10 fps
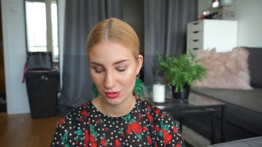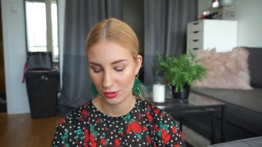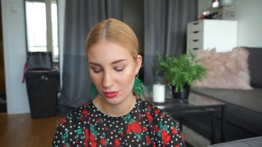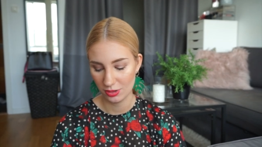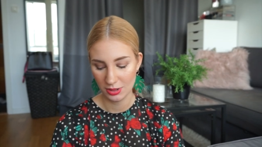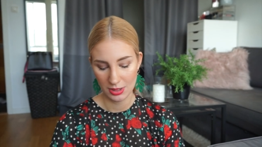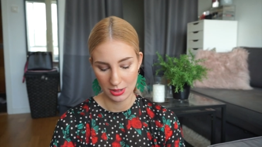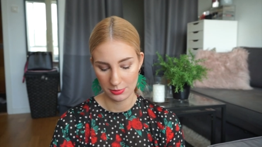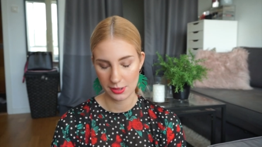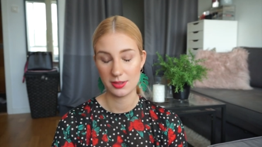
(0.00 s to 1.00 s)
tone,
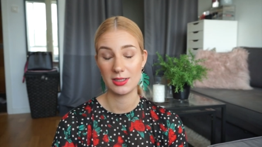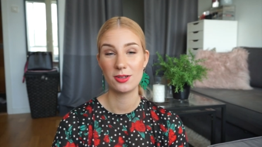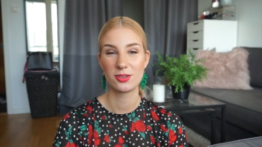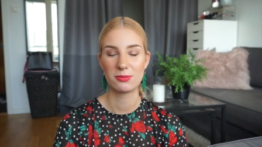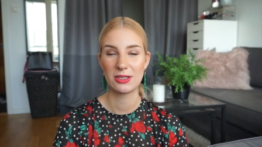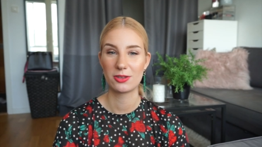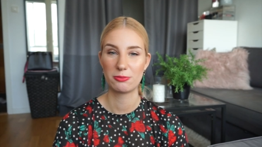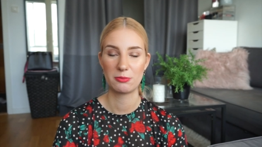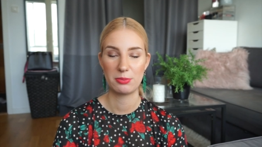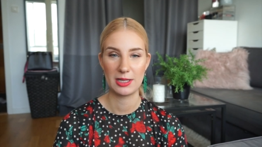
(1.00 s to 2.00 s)
because it looks really good
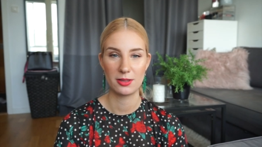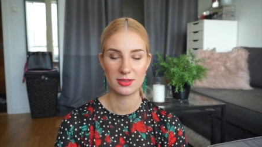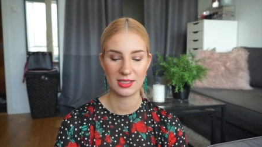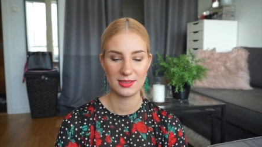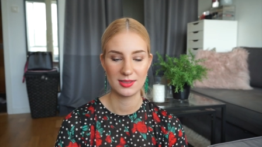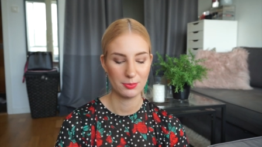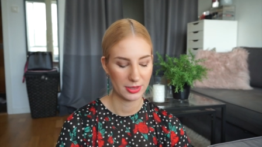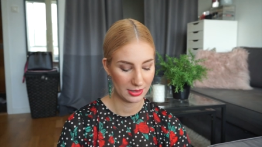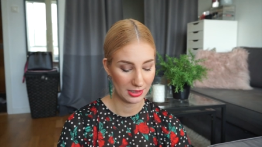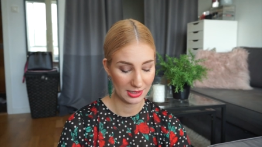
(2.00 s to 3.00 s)
with pale skin,
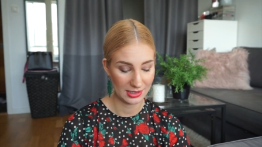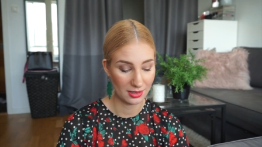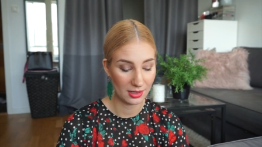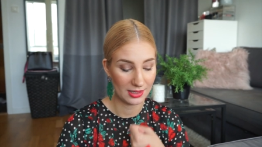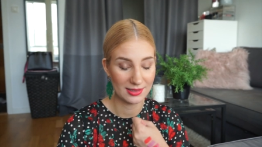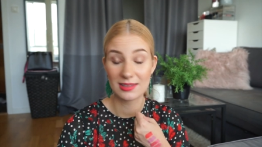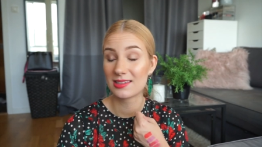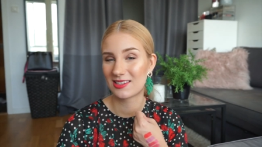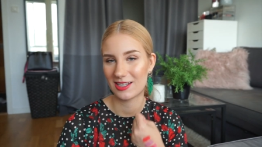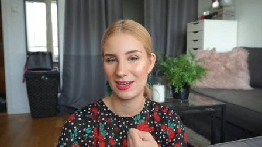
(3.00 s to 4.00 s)
but it is
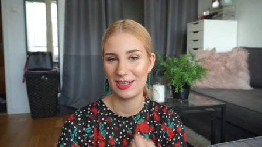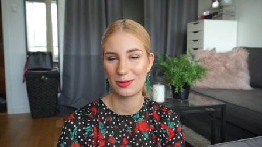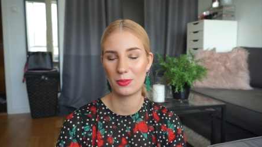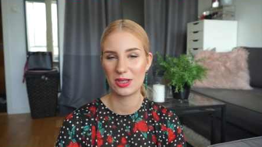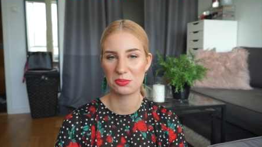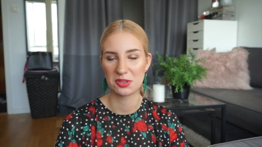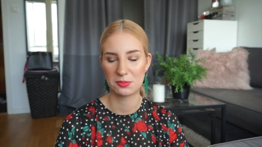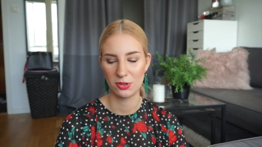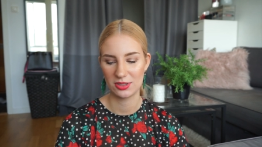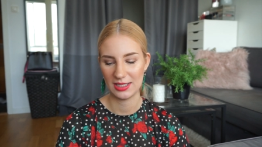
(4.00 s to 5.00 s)
stunning when you're a bit
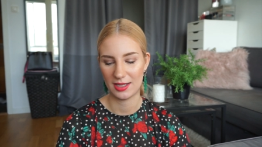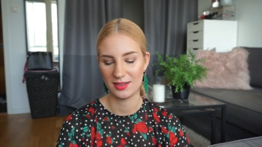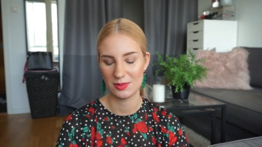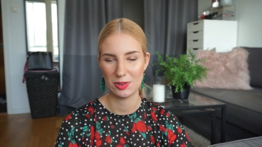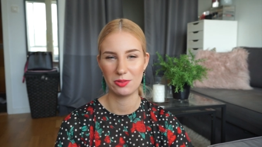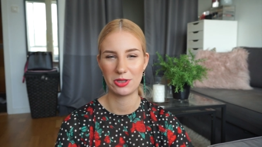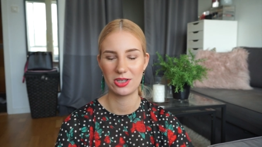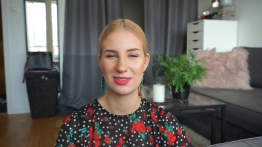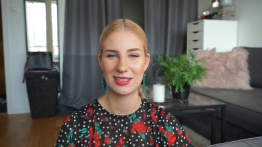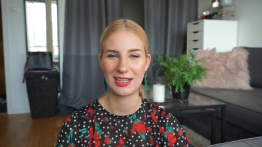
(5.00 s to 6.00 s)
more tanned as well,
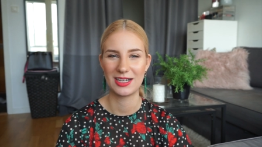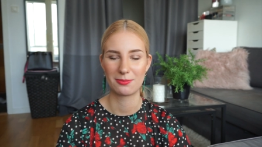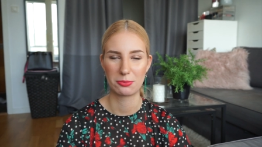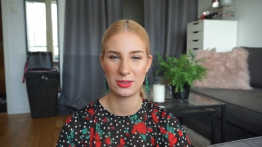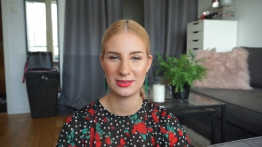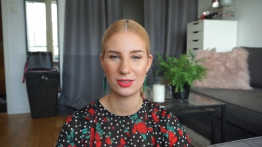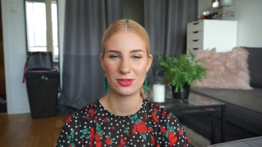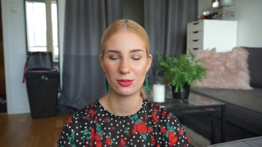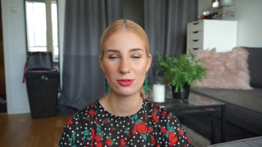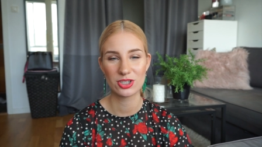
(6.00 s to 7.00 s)
because it kind of brings out
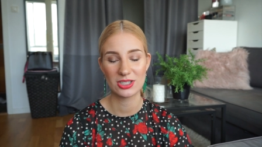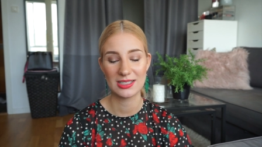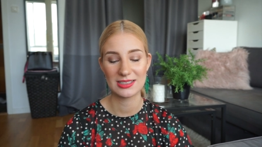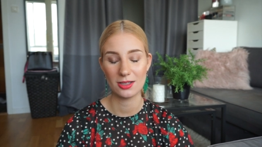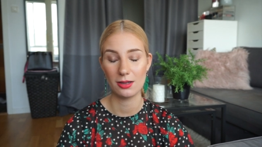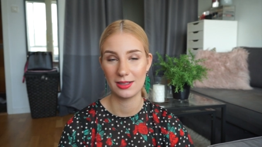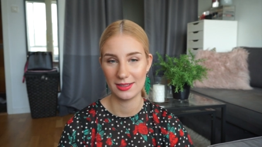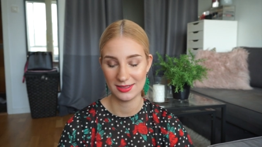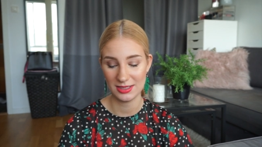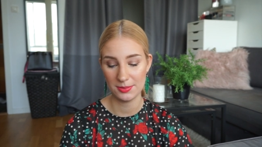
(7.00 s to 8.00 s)
the oranginess in
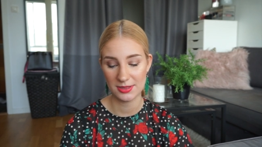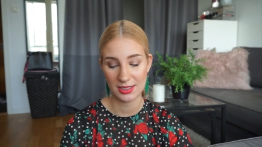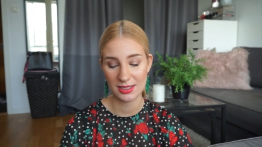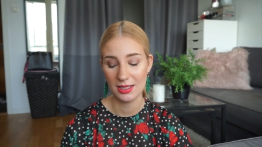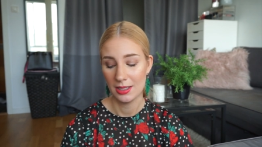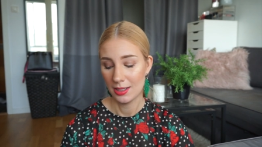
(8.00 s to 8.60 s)
this lipstick.